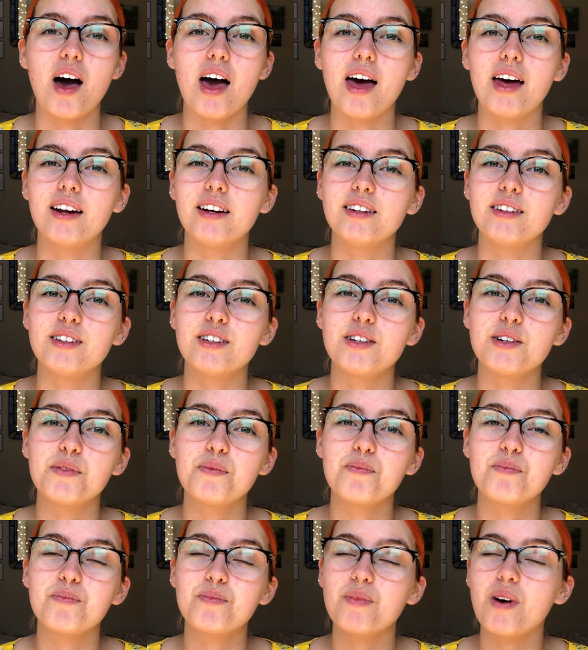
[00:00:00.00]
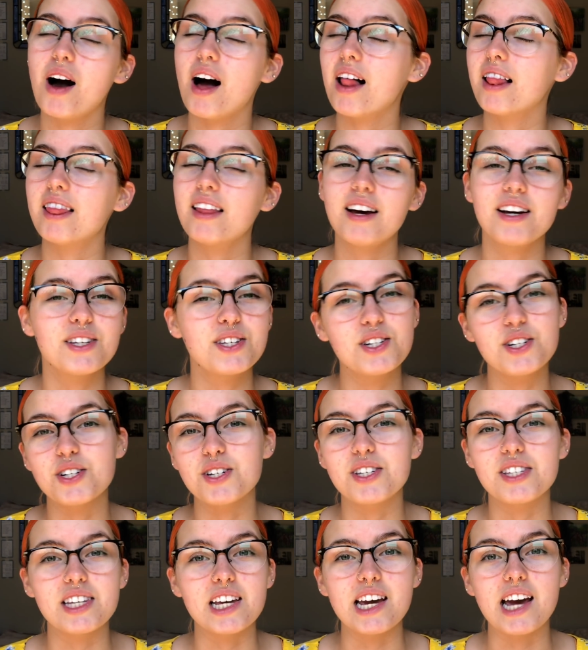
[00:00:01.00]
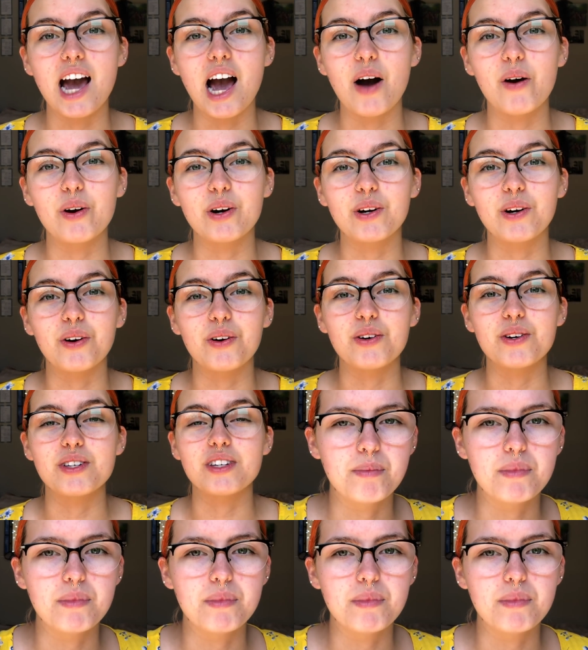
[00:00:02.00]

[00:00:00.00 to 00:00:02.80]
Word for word: and let's just see how it goes.